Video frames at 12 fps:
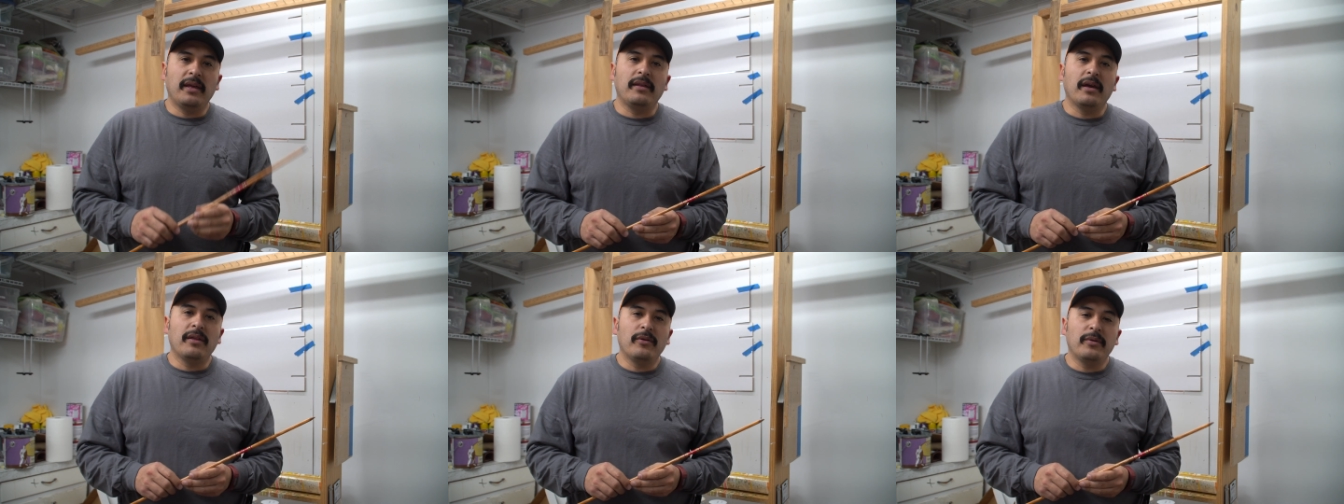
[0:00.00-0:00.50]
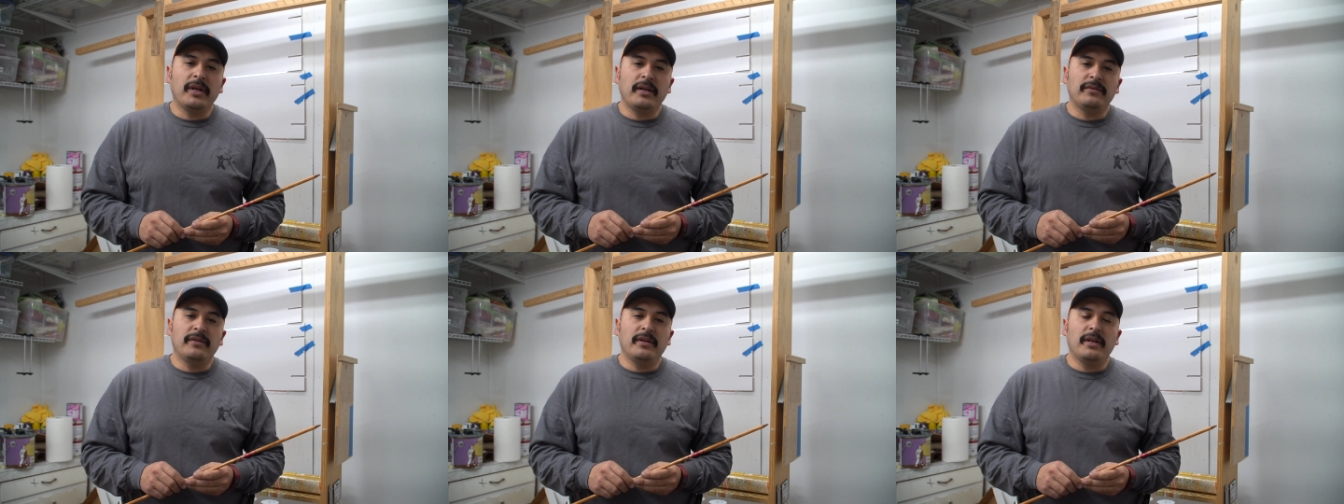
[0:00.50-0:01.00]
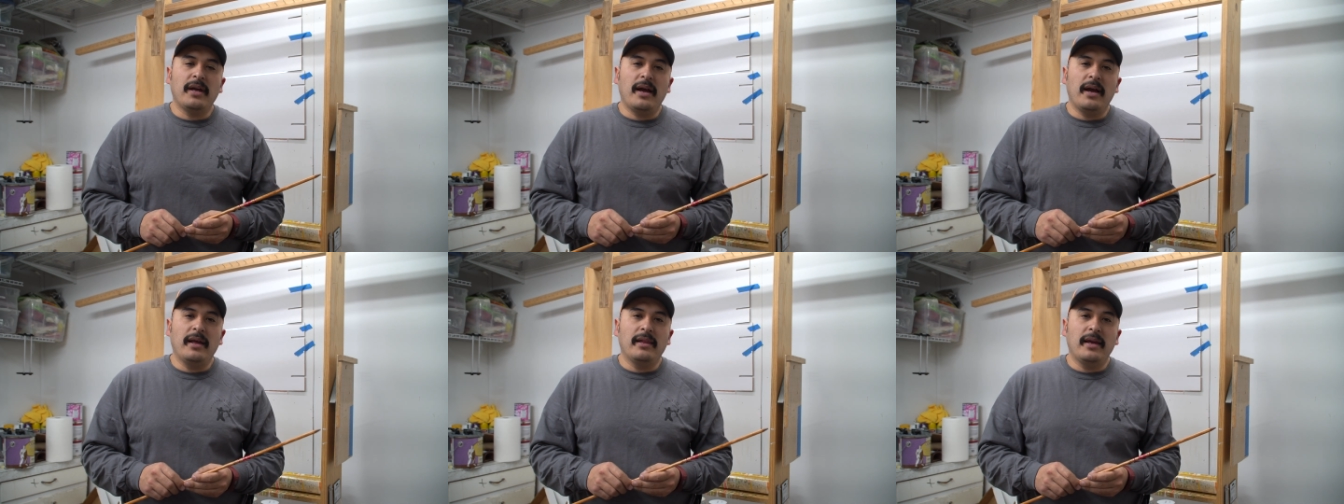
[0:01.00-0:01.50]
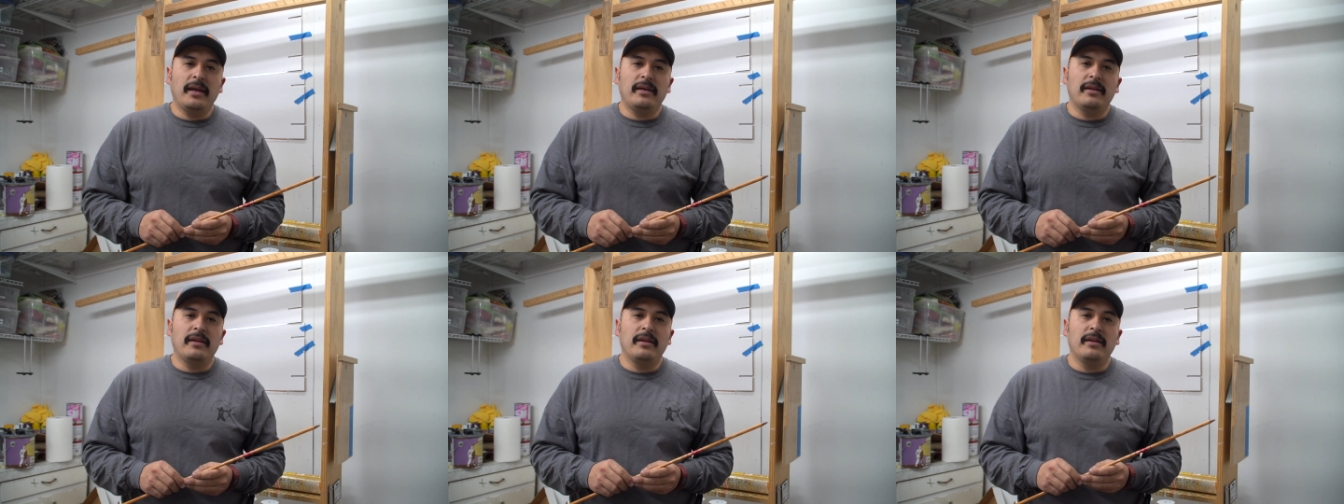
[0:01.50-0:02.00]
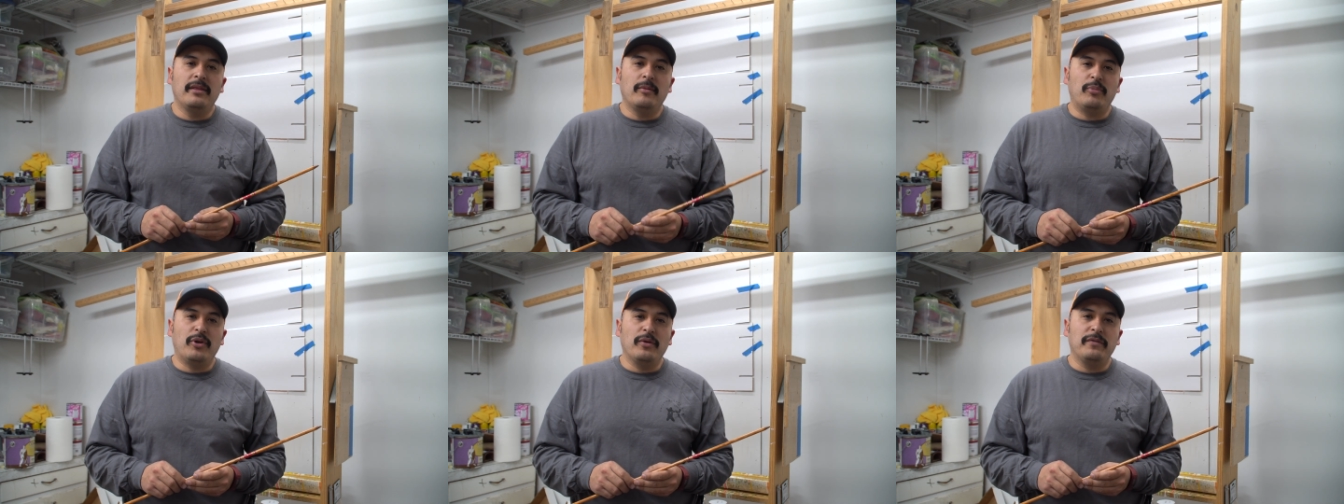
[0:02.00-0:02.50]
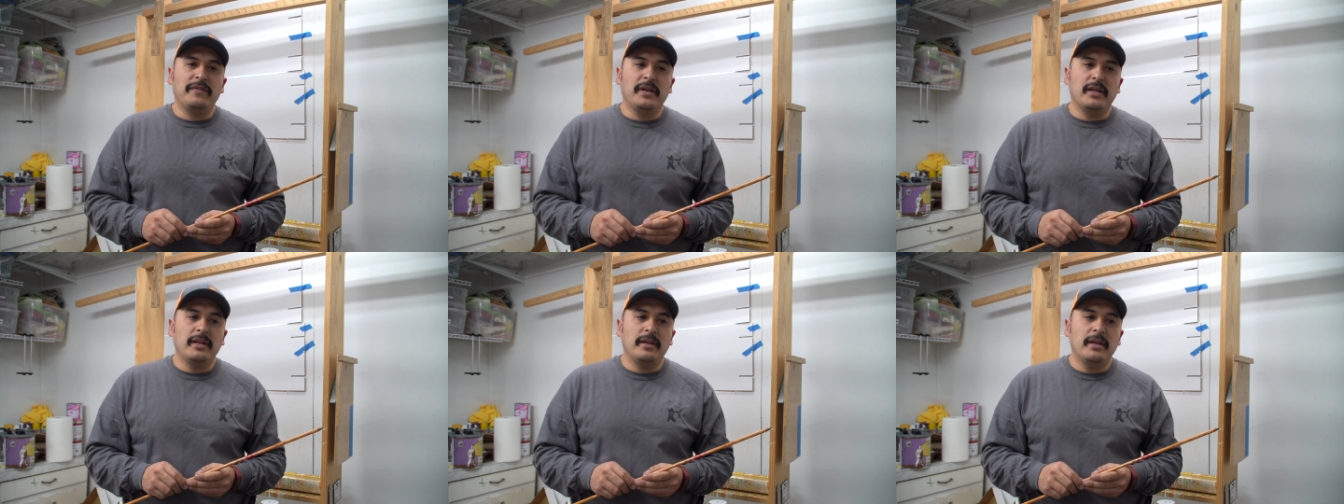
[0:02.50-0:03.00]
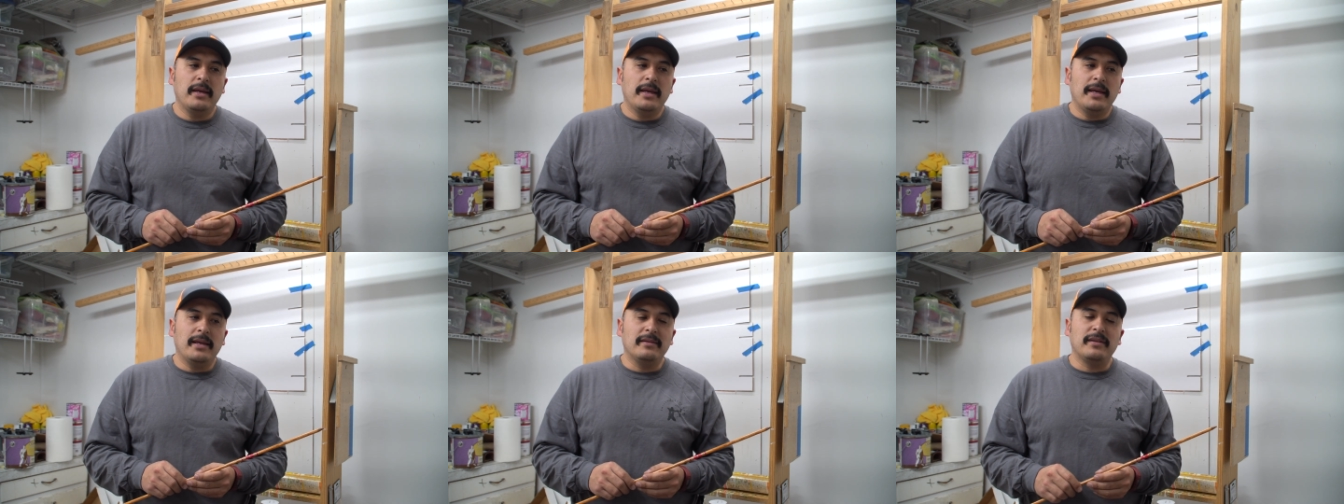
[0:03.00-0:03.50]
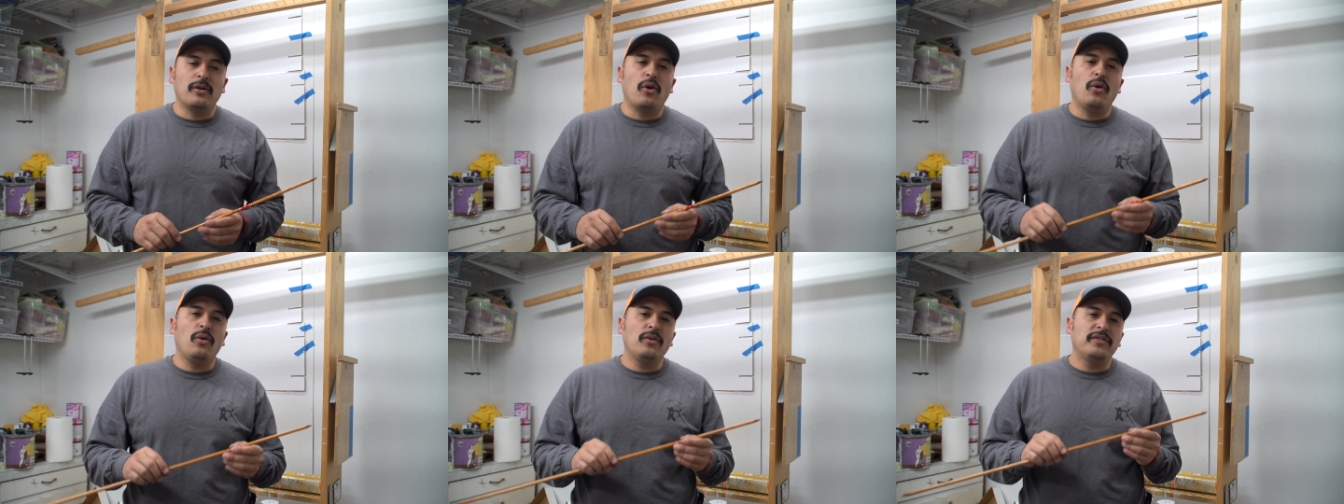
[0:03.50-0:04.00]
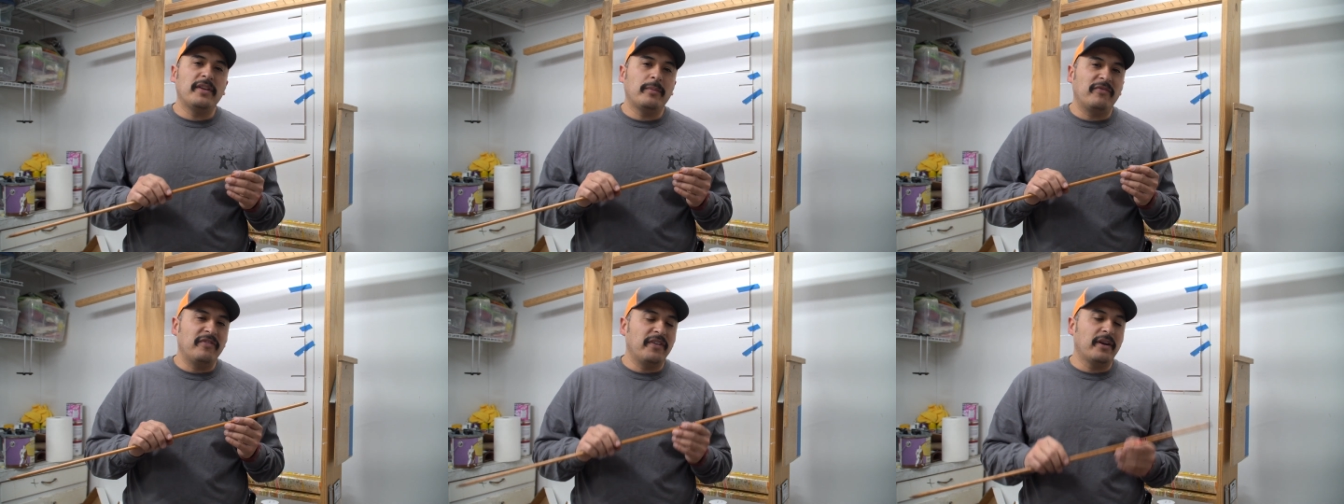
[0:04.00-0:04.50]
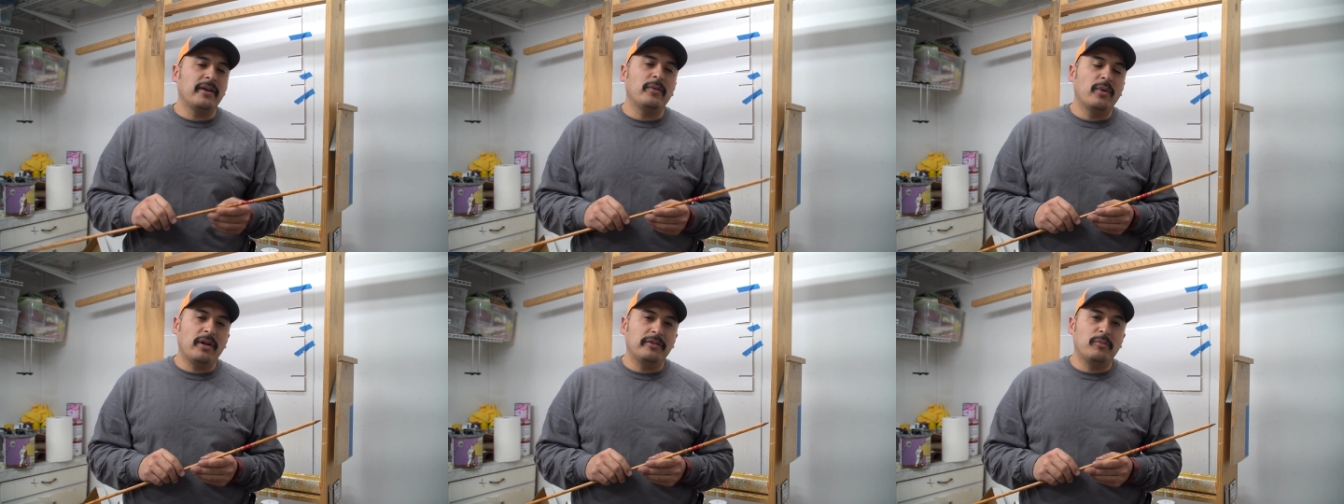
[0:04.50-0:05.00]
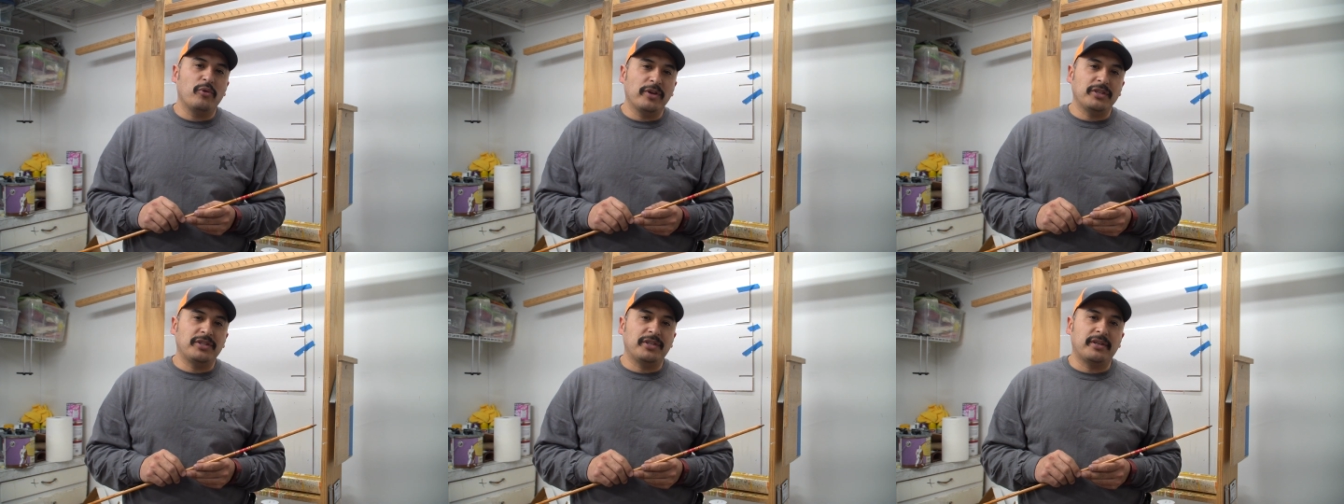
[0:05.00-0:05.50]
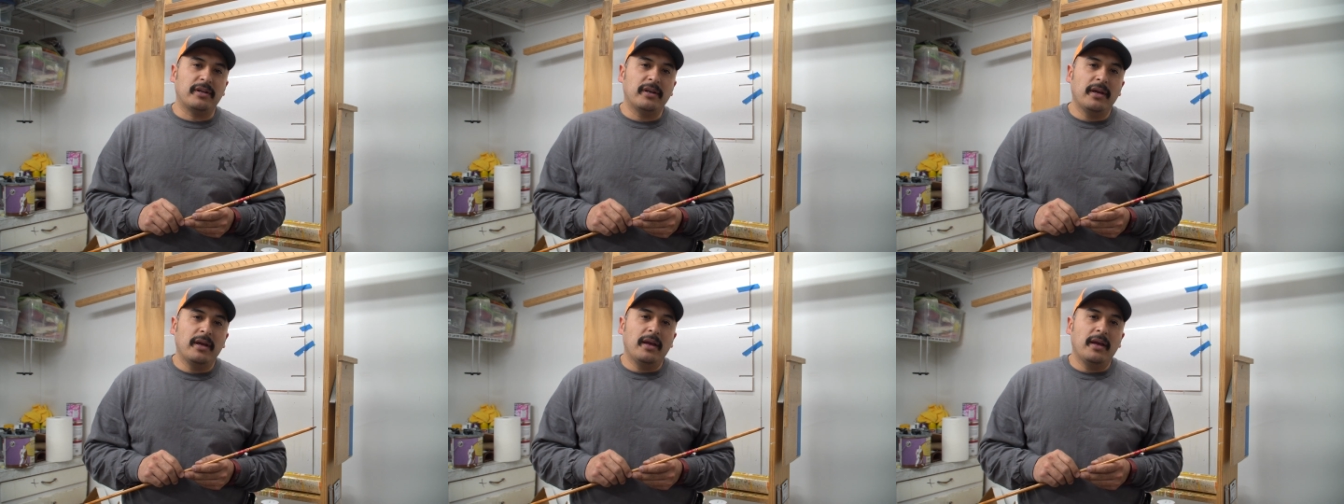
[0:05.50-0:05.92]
Okay, the other reason I like the Pro Fin is it holds up very well to moisture.